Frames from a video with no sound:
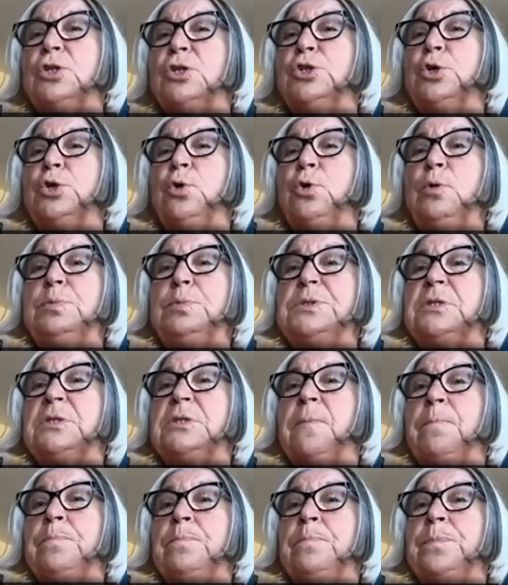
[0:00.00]
groups,
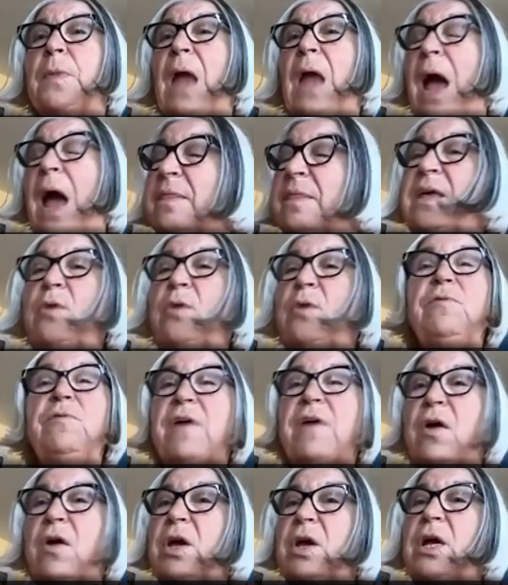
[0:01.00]
I think we
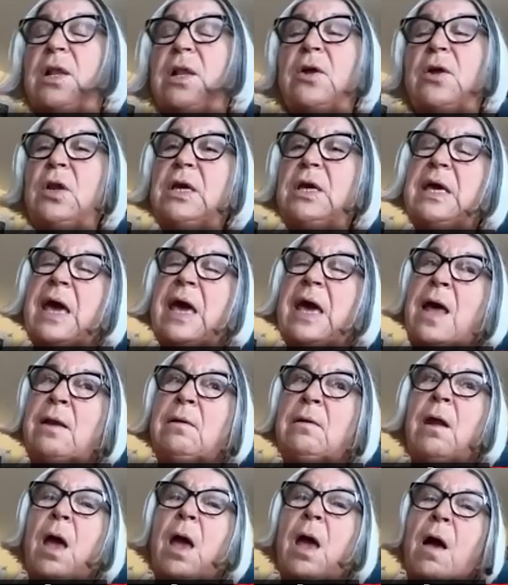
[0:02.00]
very clearly can
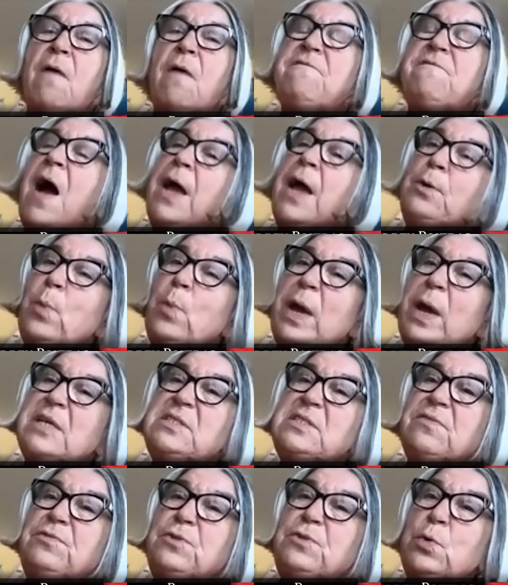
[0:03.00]
find ways of
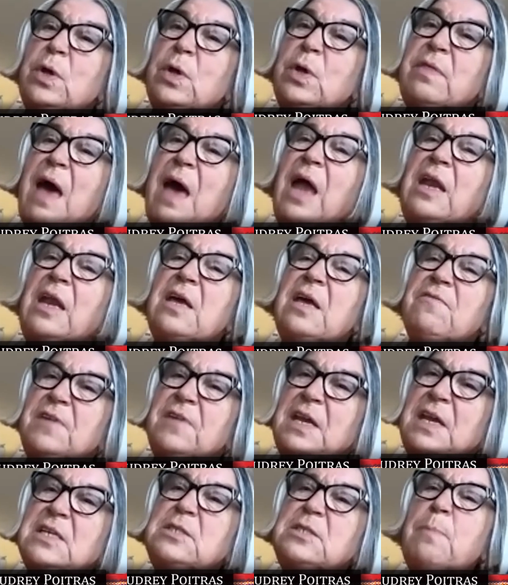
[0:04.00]
doing that, if it
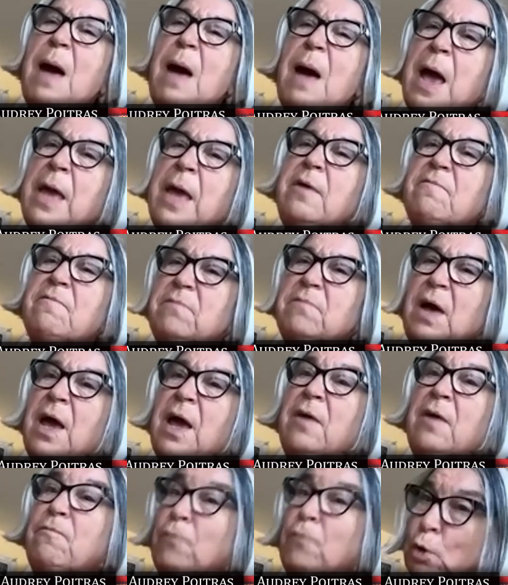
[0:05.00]
is by
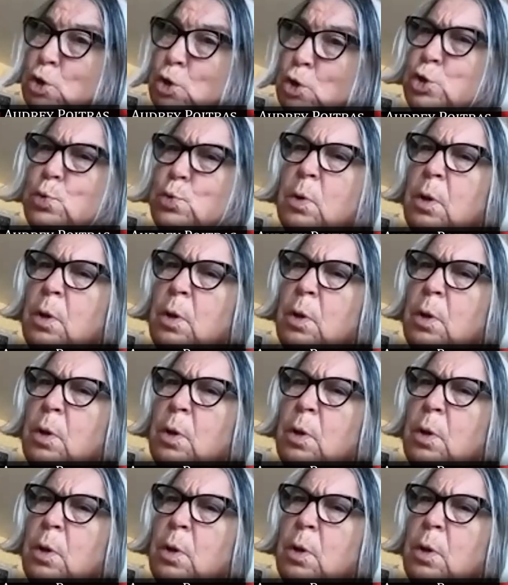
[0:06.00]
virtual